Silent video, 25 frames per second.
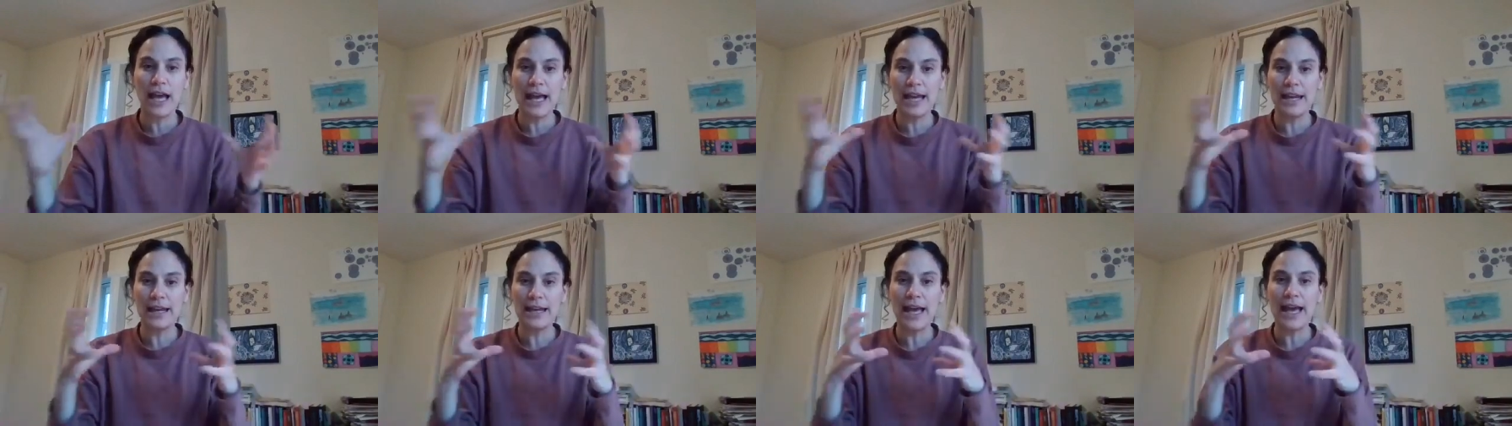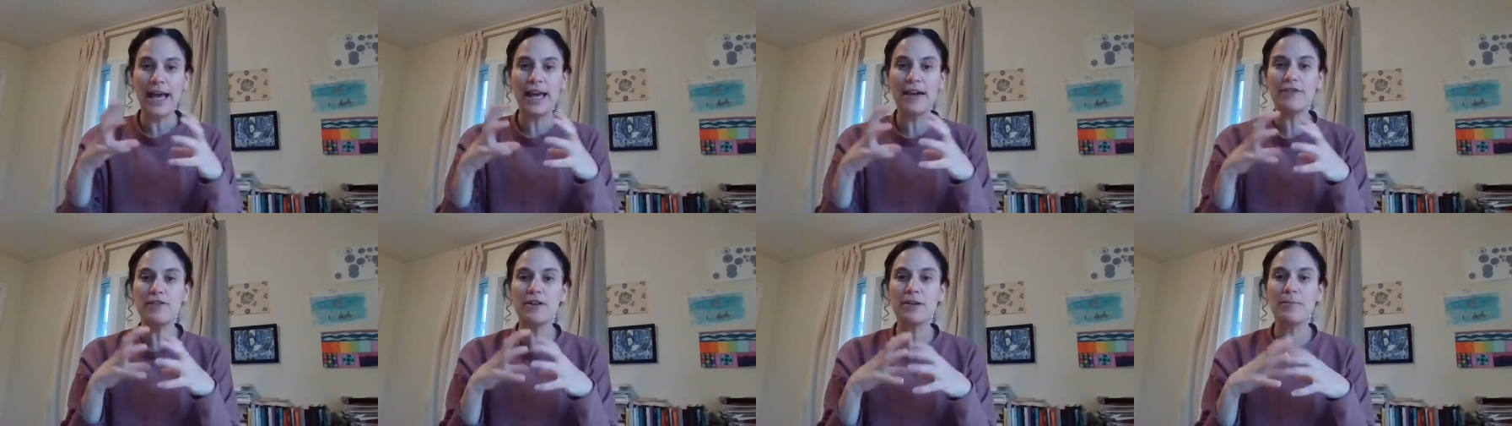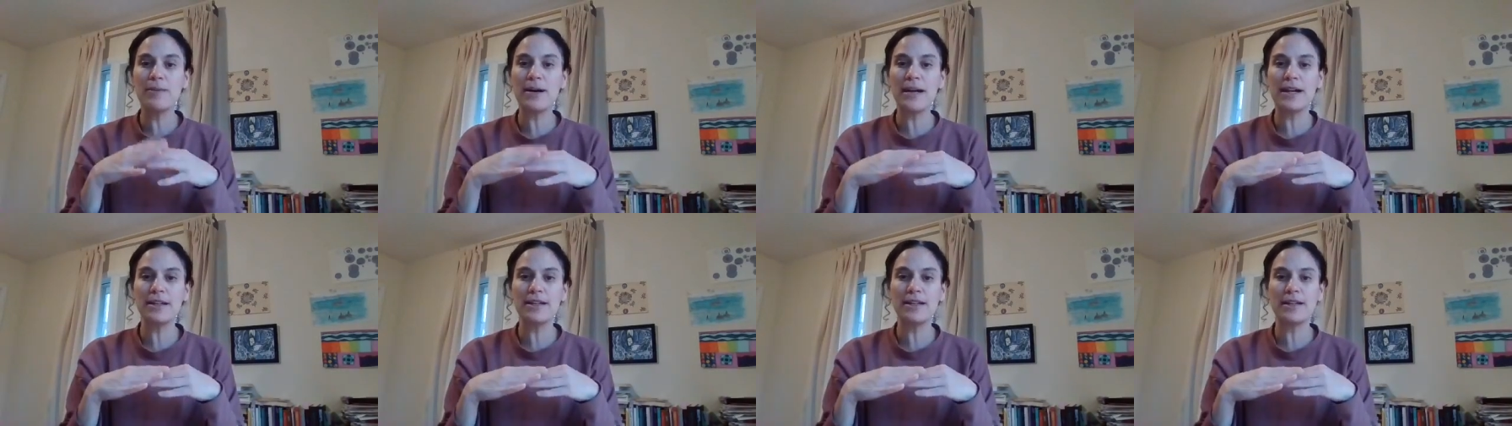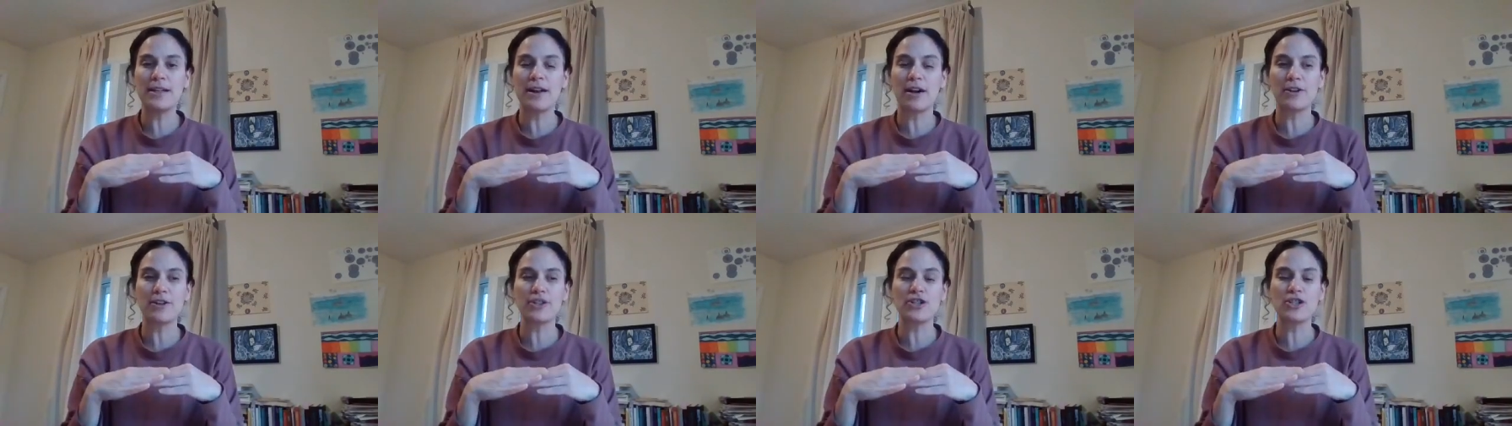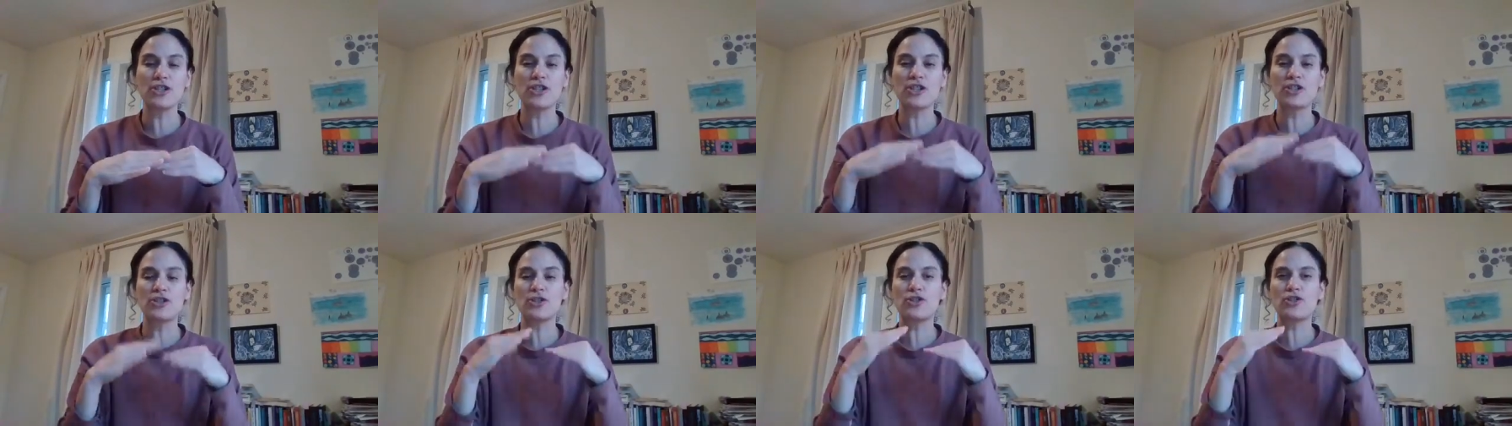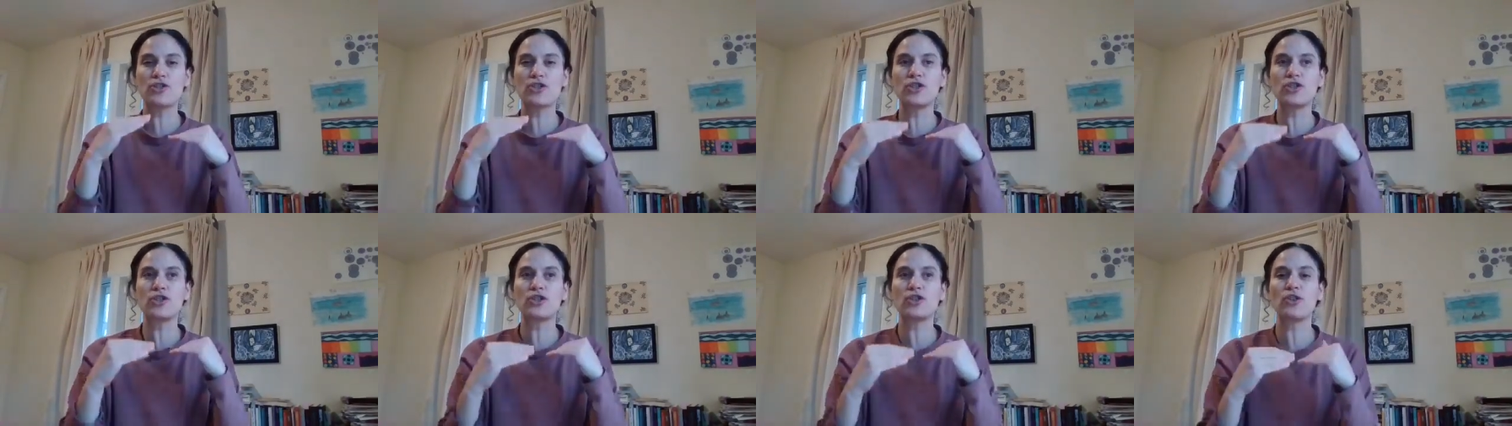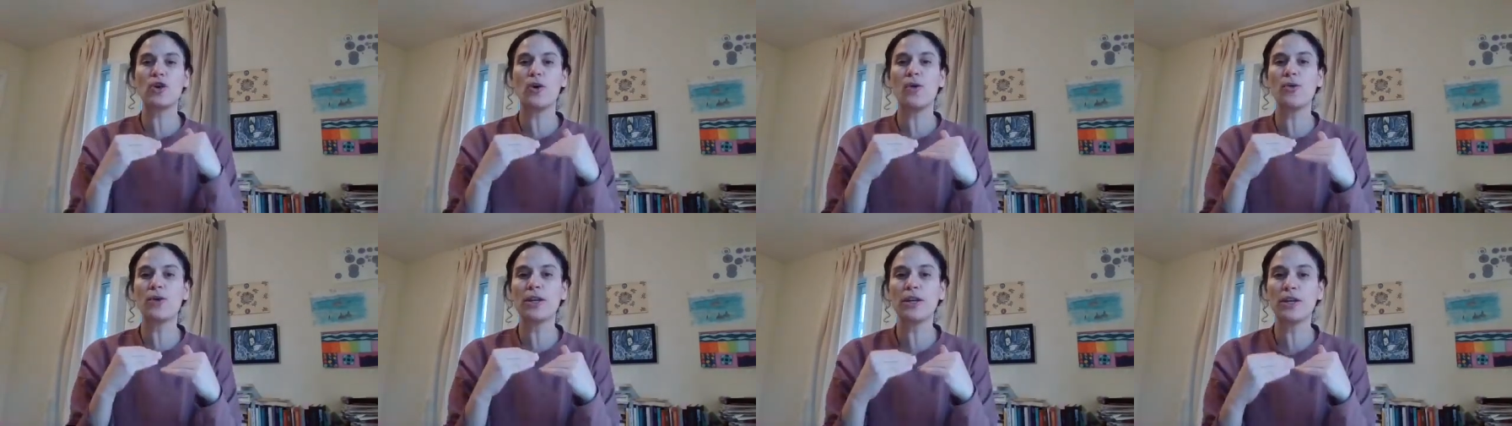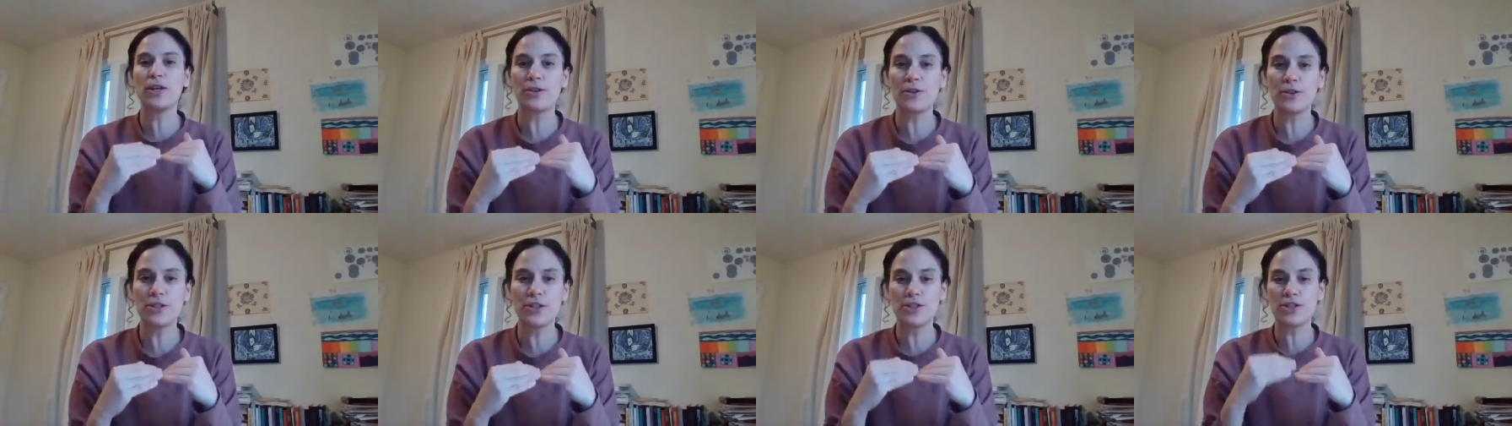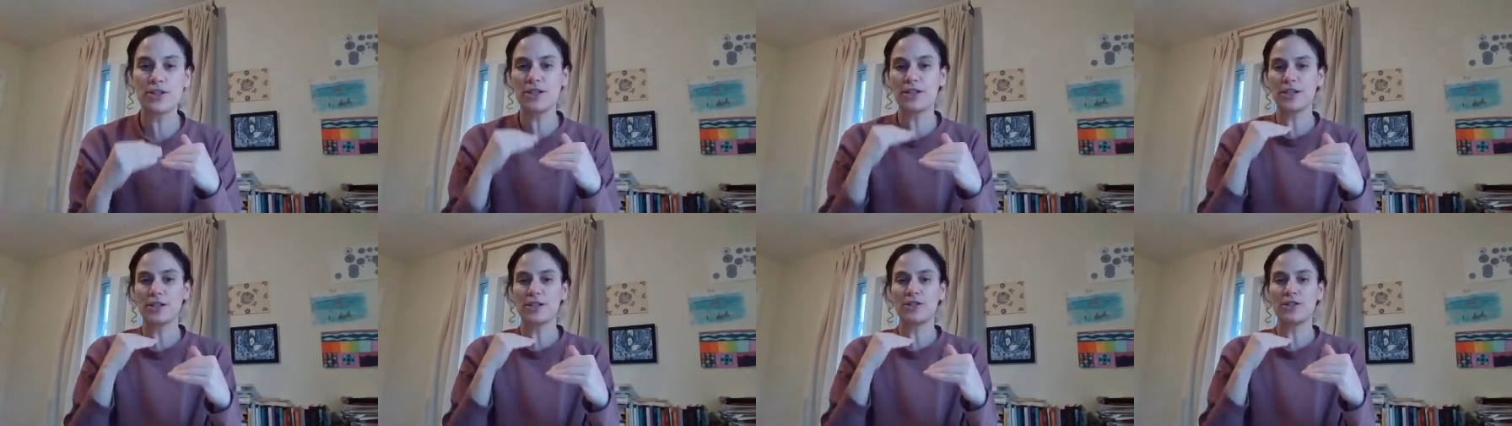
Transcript: and everybody are just so encouraging